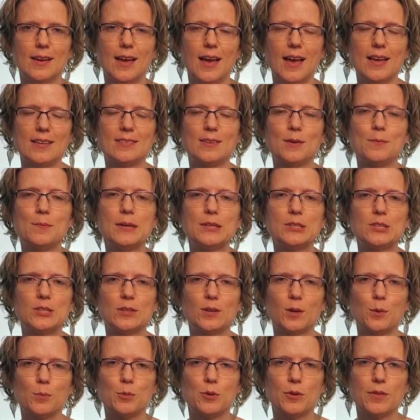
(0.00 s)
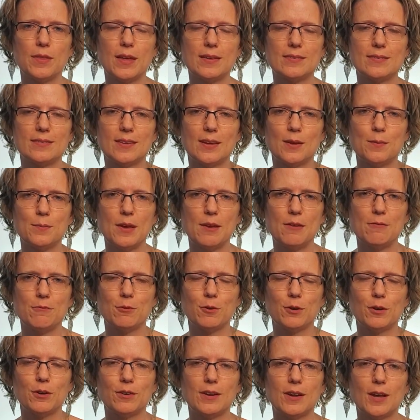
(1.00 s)
As I mentioned, I'll pull that CMA
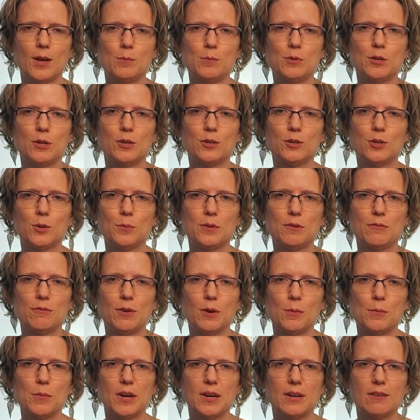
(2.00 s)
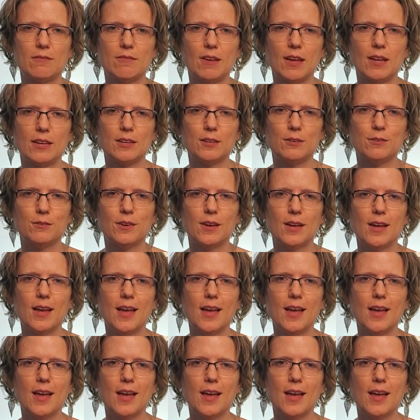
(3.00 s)
for you to help you determine fair market value.